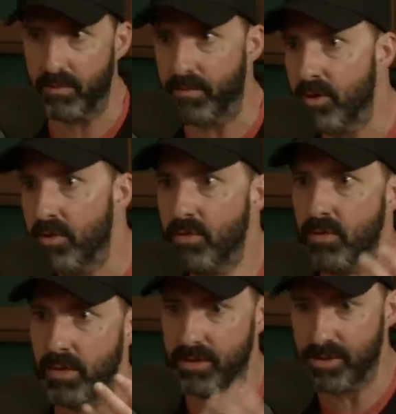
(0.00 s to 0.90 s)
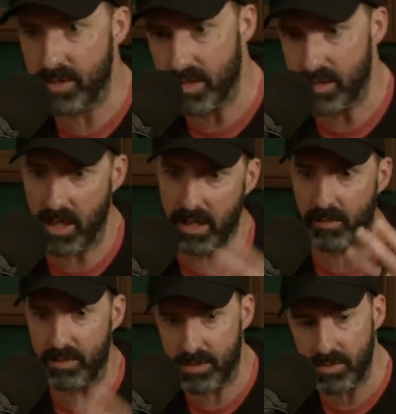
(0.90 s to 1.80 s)
for you, and it's just this kind of
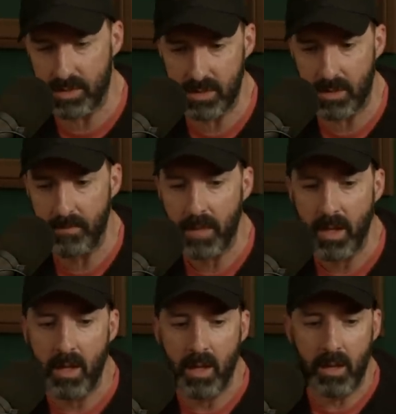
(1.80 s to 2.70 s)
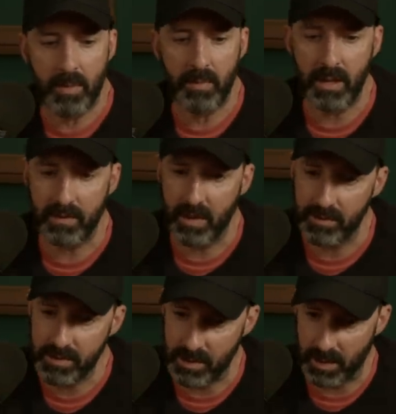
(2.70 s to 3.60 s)
like what story's going to tell. But being on the
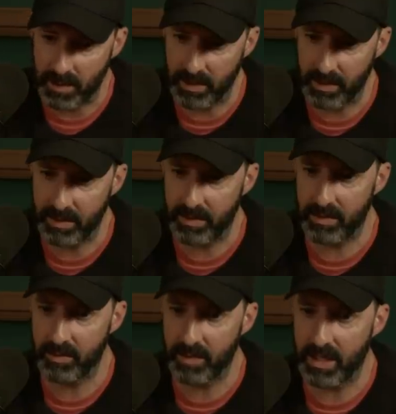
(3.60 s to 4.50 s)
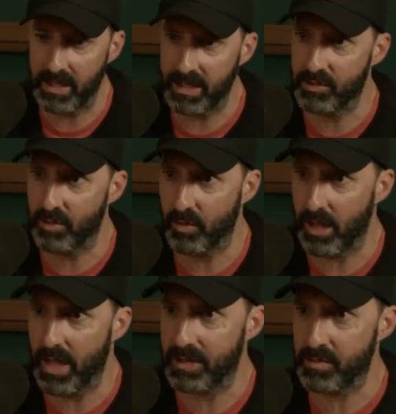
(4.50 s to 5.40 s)
other side, I think you can kind of get to a
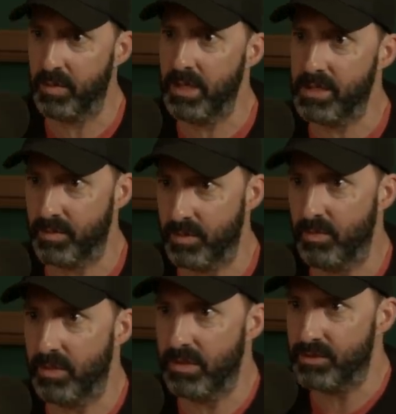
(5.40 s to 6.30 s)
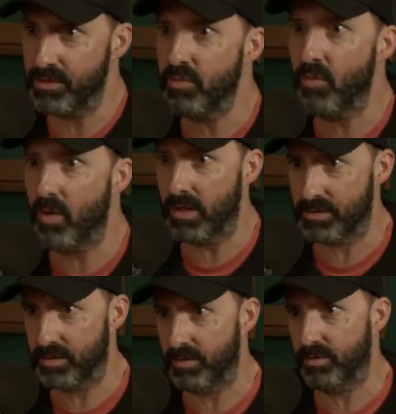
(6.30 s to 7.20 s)
relaxed place where you really do
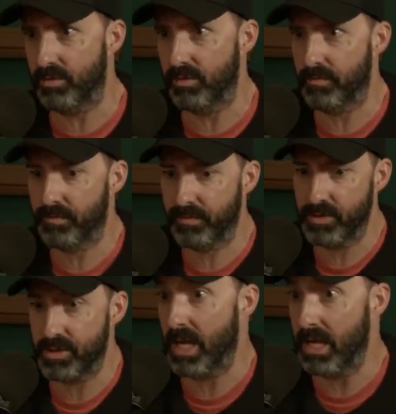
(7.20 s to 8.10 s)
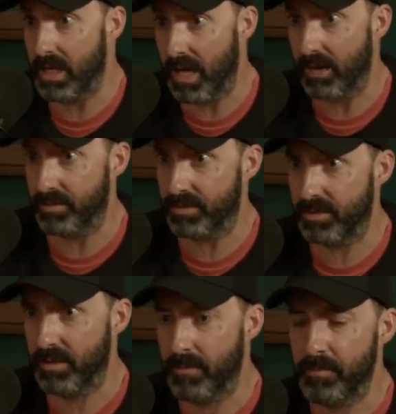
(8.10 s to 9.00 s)
want to just hang out.
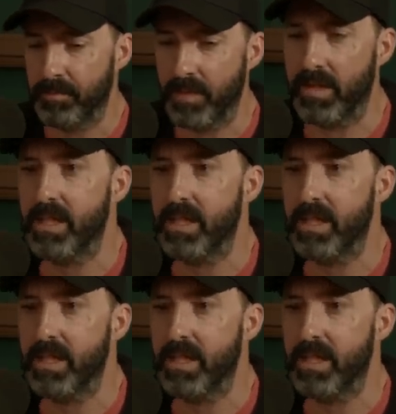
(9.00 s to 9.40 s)
Yeah. And